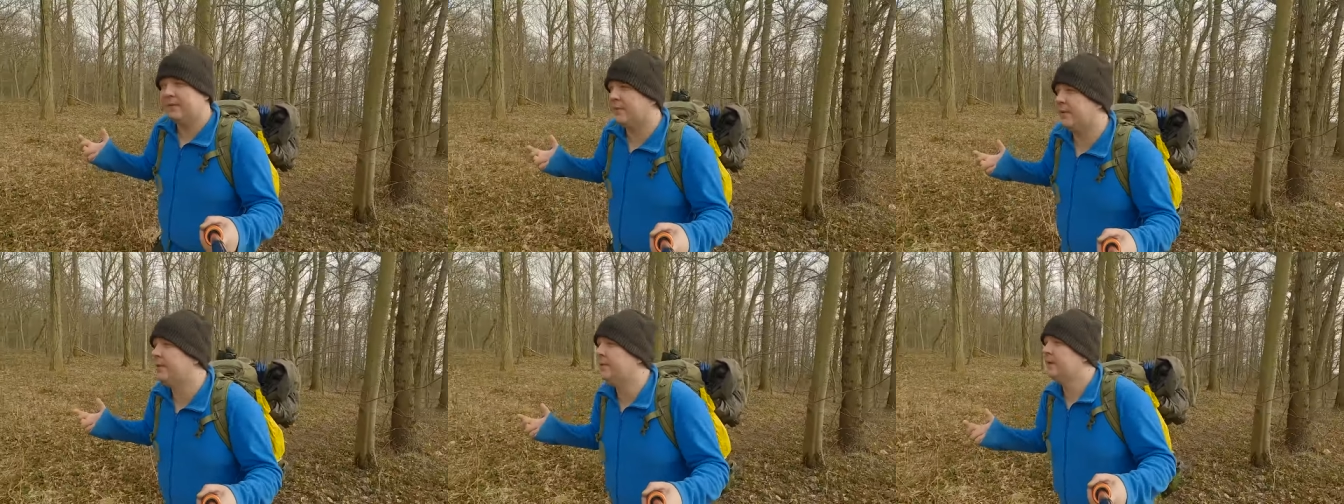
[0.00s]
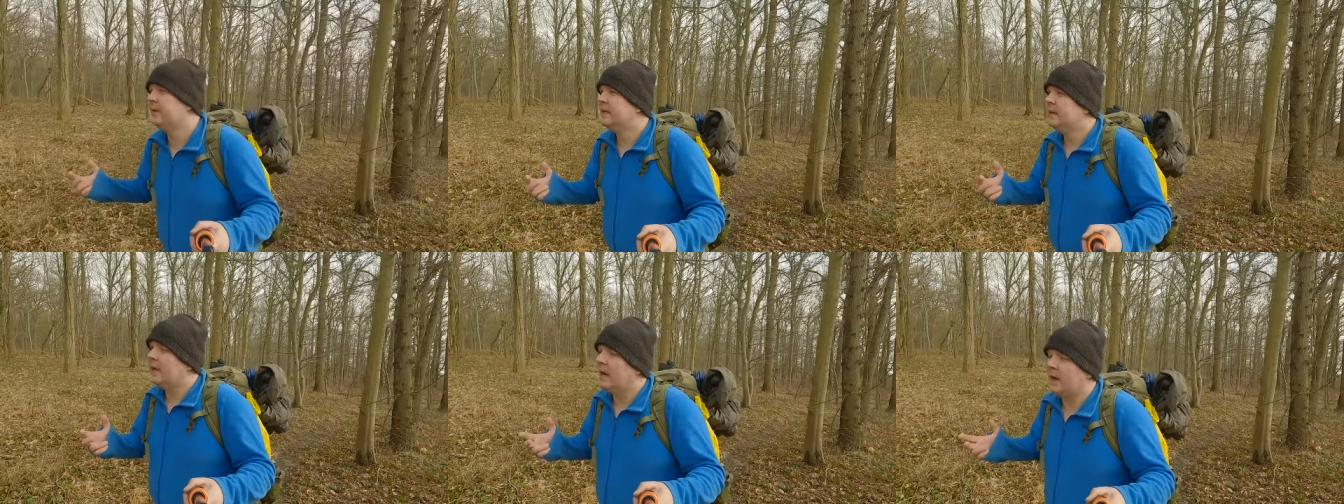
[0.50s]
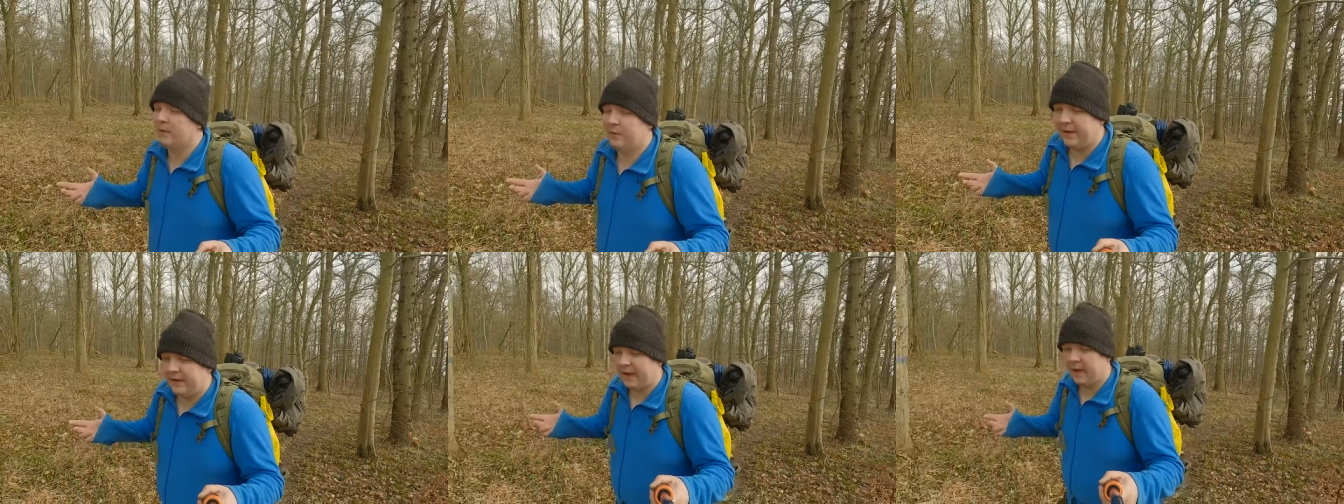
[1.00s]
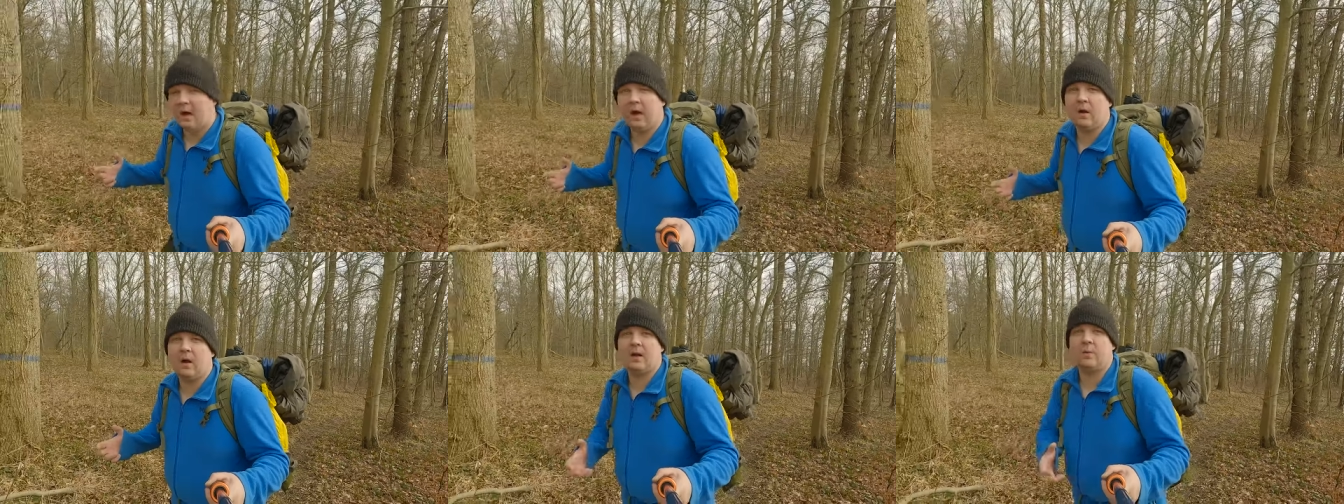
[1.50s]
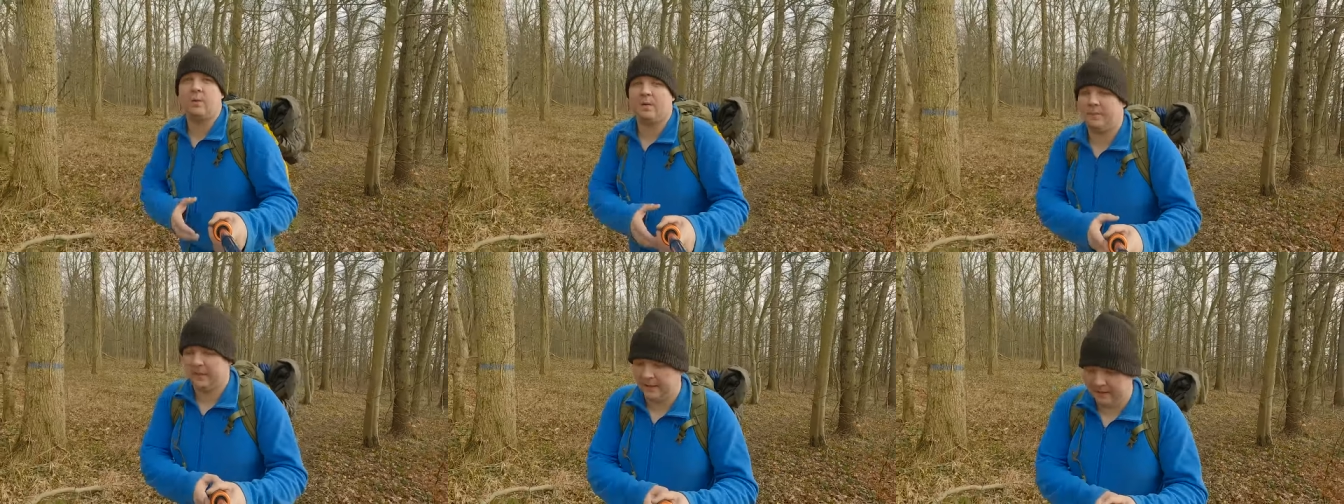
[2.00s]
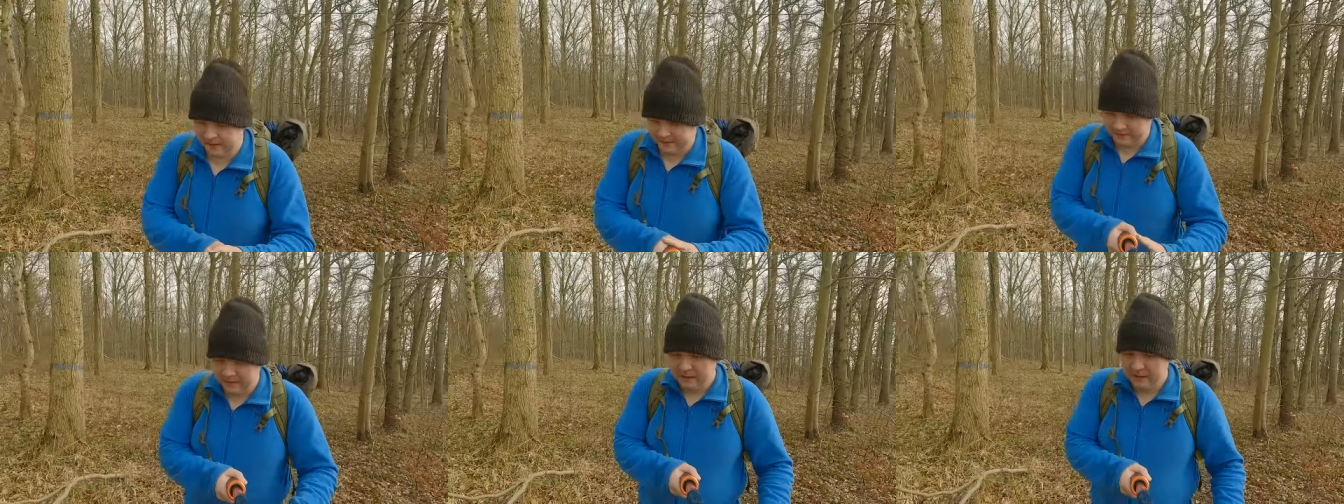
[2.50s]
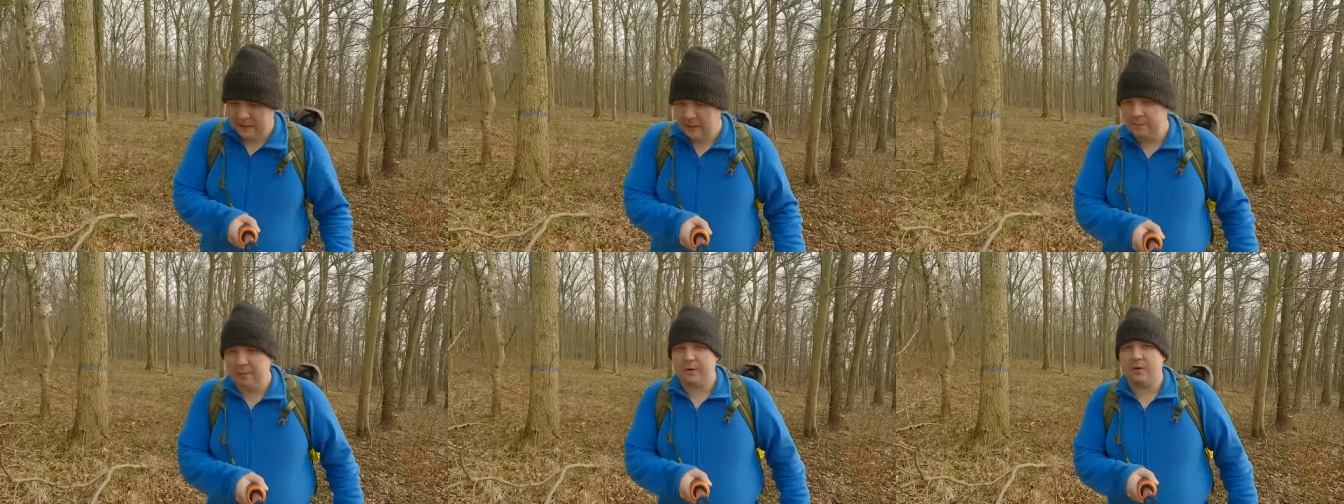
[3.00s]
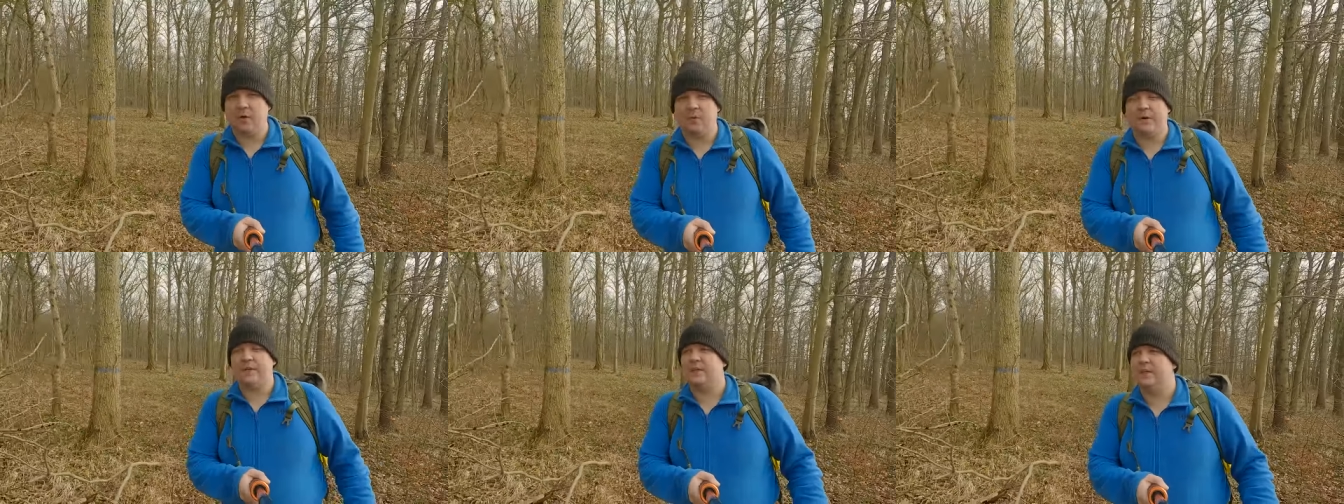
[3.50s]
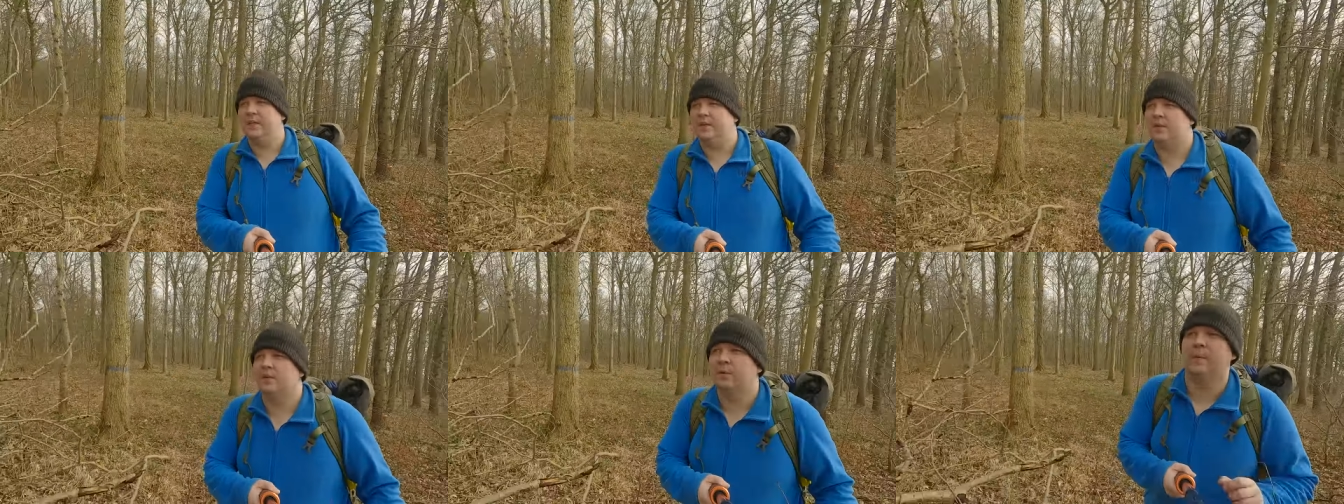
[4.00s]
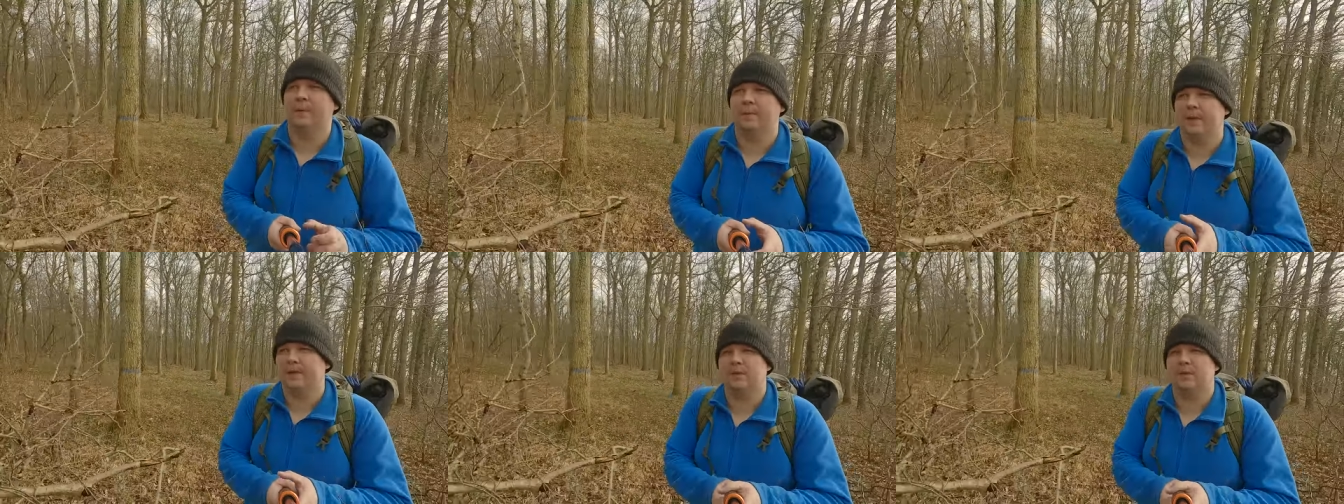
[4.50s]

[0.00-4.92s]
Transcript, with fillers: so I don't think I, I got it with me. But you always need to remember